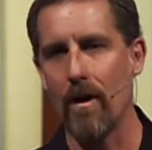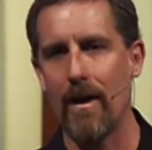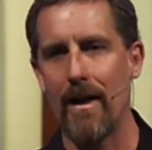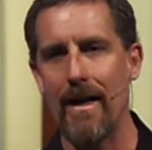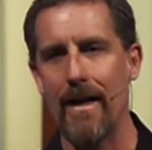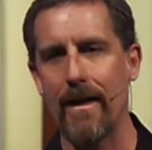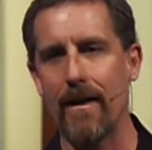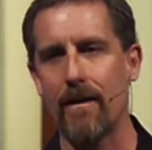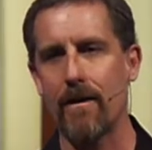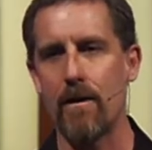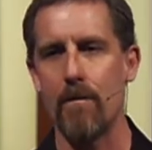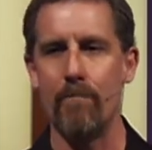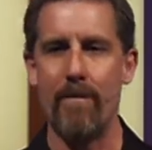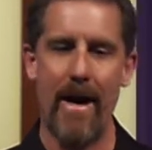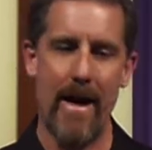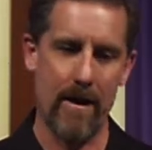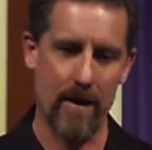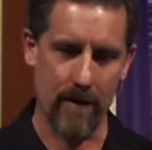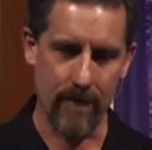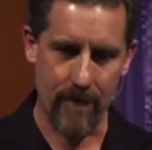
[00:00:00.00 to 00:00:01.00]
like the
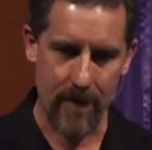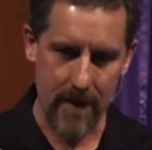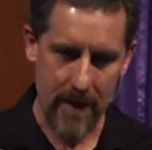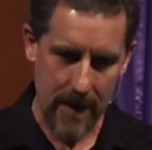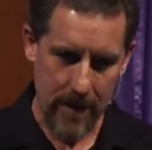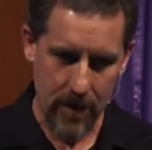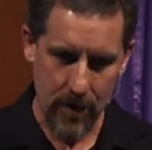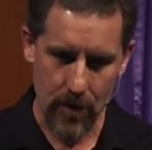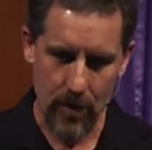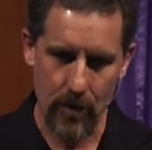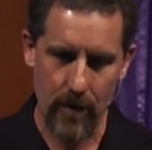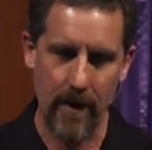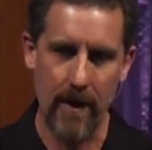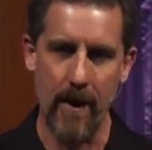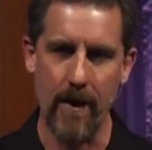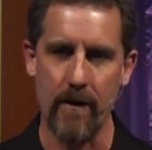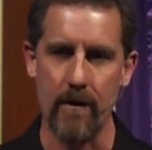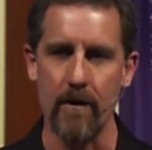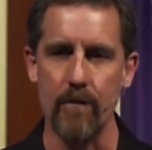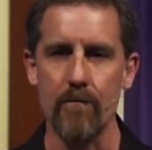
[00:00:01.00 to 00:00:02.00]
battle of these two
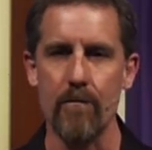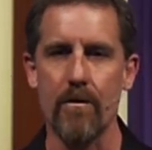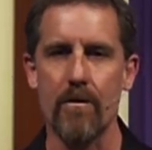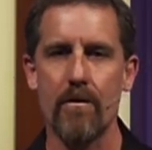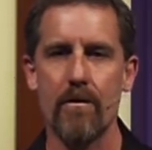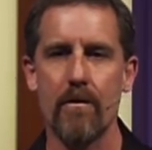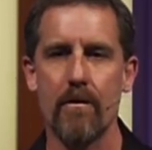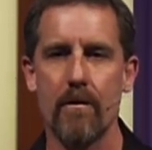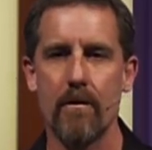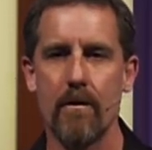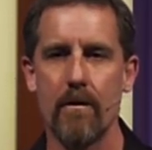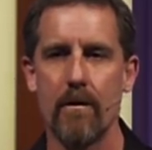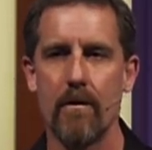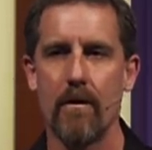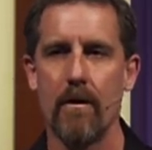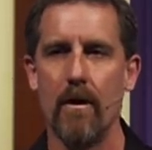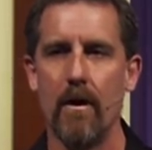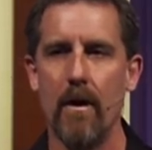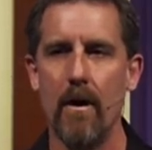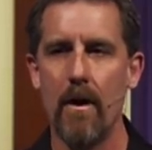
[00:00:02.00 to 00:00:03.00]
kingdoms.
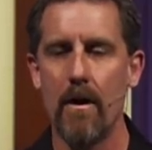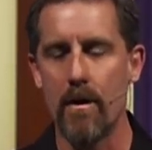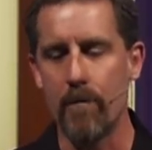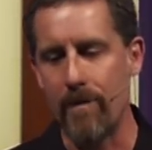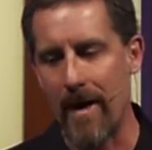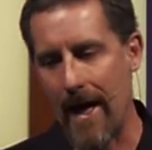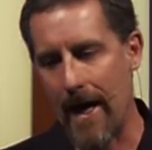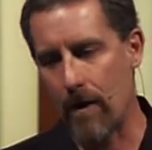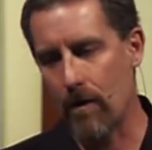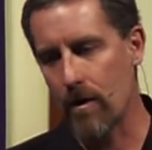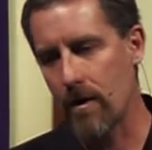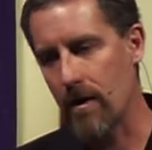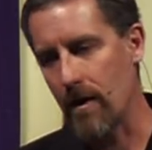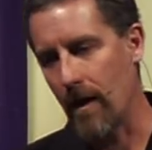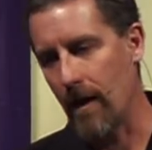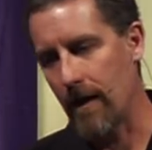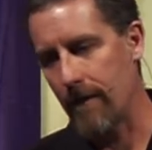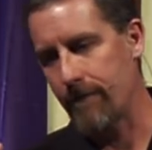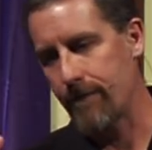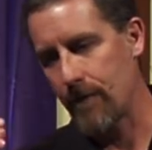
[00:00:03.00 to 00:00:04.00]
The power
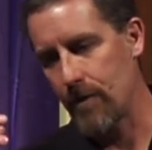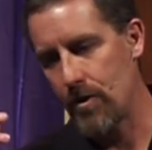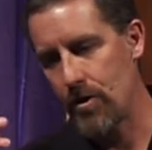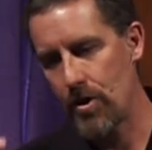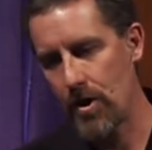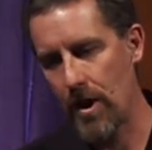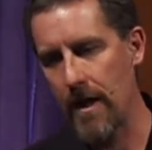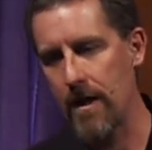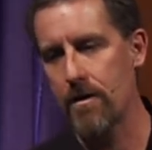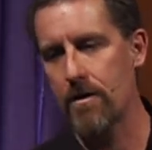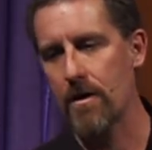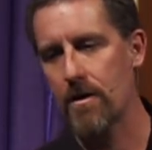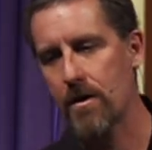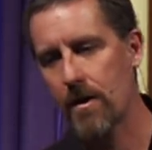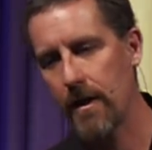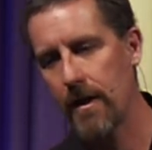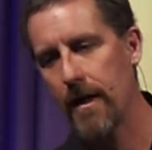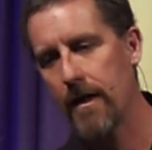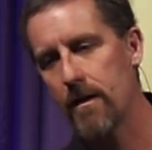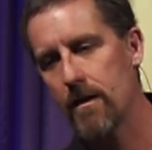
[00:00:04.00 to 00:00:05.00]
of Jesus'
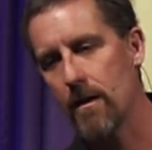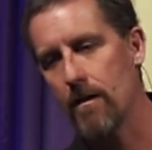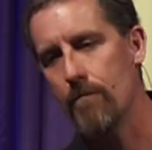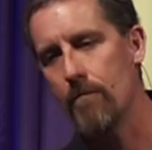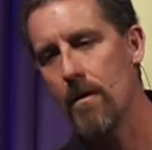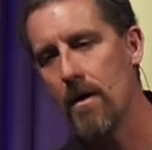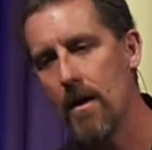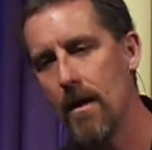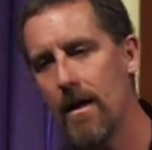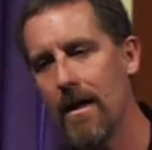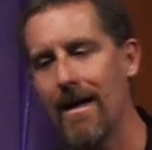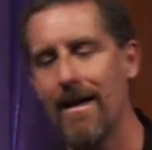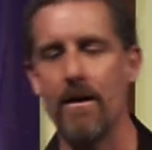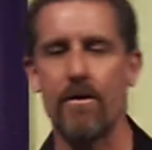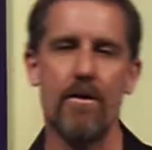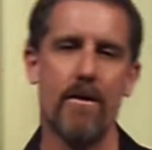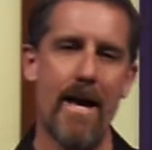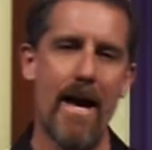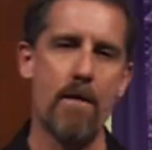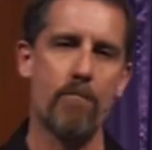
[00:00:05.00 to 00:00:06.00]
kingdom
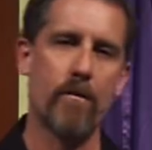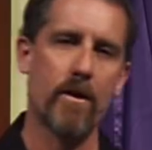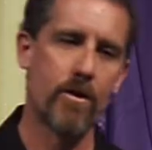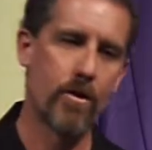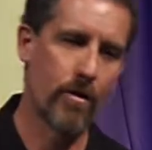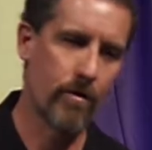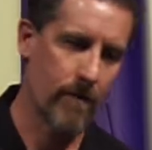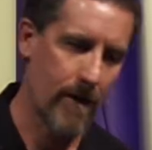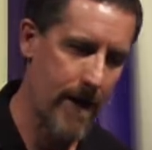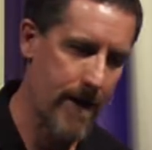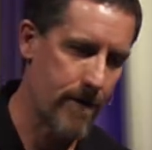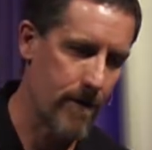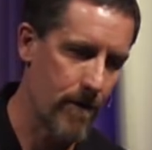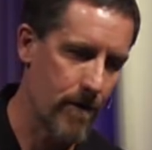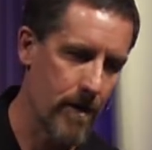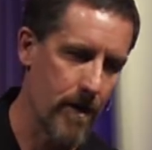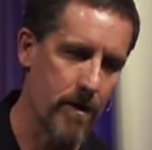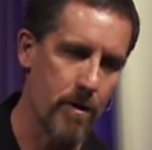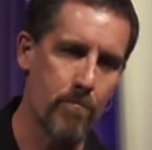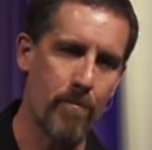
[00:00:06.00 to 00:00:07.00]
is that much greater
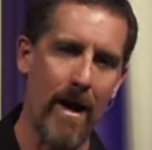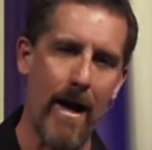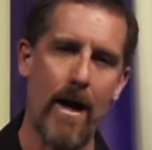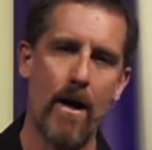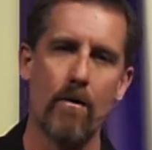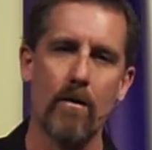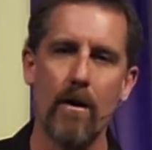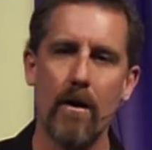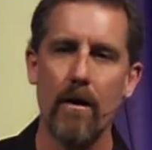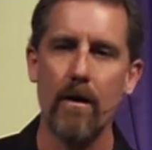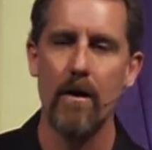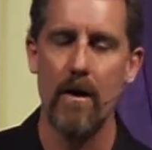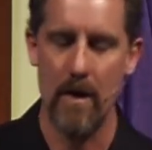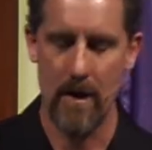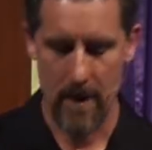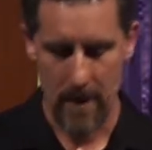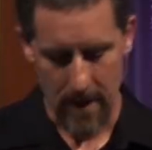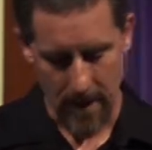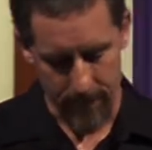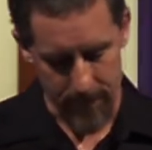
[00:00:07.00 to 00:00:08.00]
than the power
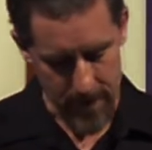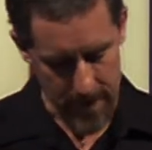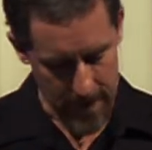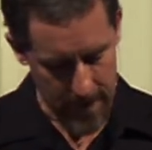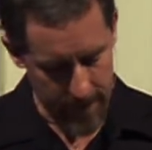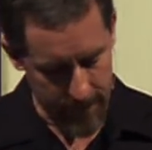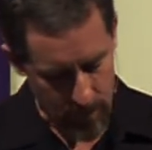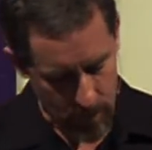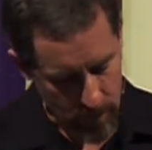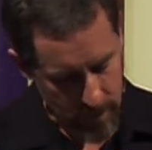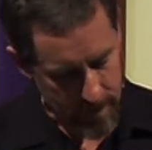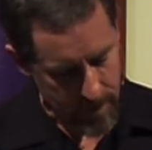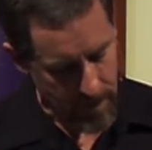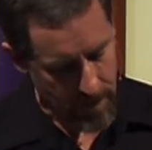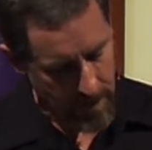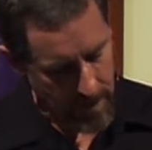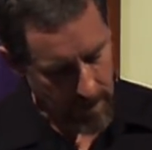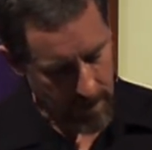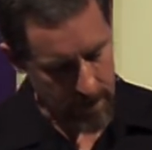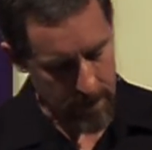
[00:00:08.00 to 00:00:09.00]
of the evil one's
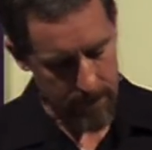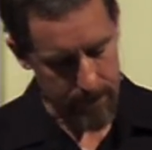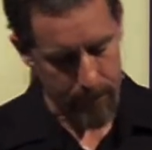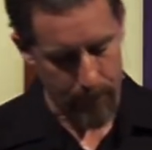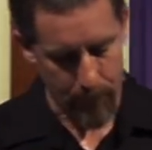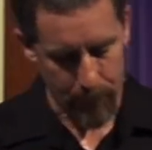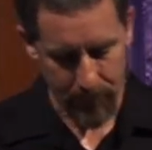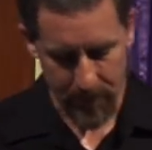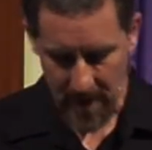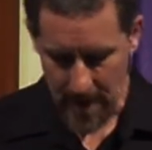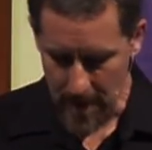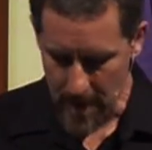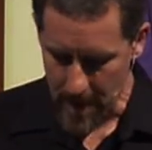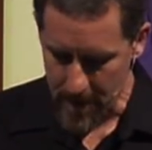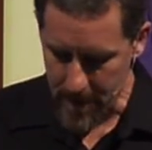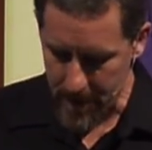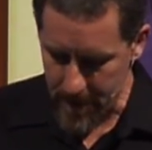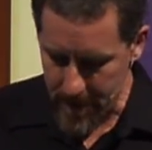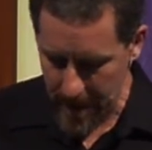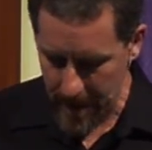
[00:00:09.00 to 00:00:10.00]
kingdom.
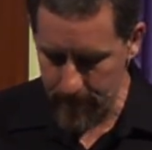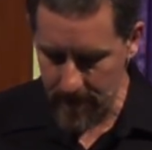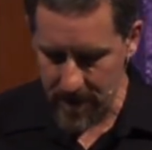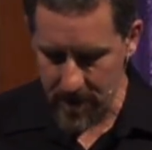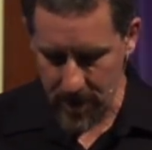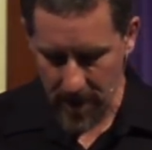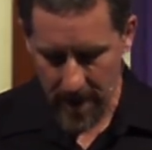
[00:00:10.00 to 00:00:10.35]
The demons